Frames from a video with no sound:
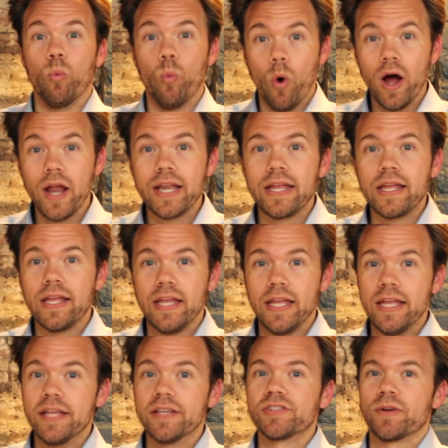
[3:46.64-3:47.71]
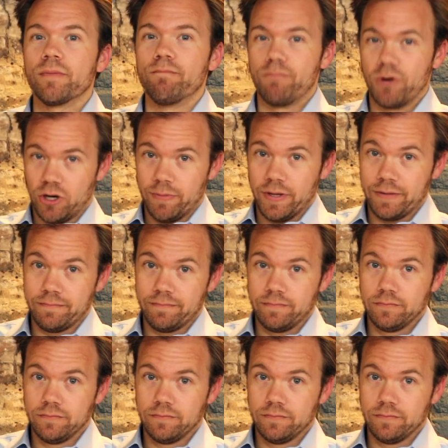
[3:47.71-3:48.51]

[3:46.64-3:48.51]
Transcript: What is bourbon?